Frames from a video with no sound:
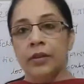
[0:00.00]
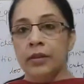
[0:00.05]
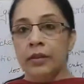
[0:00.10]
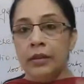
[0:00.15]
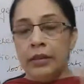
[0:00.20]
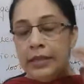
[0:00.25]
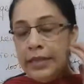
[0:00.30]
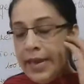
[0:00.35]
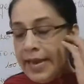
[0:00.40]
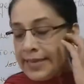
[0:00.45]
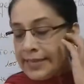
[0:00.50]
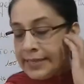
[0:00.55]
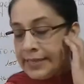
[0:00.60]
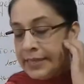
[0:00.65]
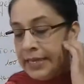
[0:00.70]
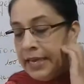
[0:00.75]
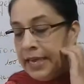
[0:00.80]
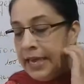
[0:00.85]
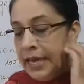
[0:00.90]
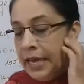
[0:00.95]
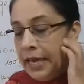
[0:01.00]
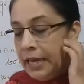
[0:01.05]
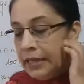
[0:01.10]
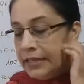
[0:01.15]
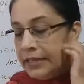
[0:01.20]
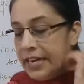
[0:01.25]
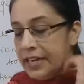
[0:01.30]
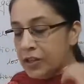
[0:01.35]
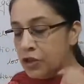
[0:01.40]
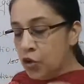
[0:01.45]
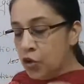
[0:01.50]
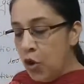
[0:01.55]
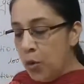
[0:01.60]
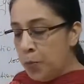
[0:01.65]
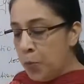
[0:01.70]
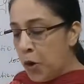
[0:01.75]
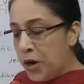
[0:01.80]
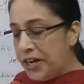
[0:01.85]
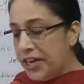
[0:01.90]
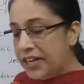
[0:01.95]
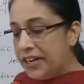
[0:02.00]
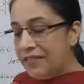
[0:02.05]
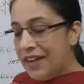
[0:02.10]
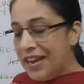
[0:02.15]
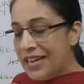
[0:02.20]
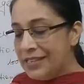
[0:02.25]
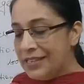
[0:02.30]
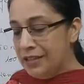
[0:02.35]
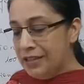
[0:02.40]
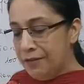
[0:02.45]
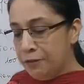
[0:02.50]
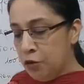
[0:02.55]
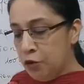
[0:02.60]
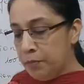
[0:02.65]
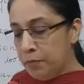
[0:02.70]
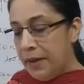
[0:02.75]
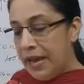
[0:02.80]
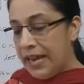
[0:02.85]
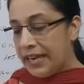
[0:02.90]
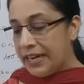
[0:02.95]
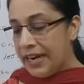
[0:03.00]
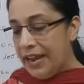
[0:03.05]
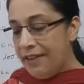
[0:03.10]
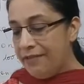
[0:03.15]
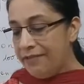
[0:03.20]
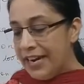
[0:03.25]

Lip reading: Yes, there is no poetic device fourth paragraph.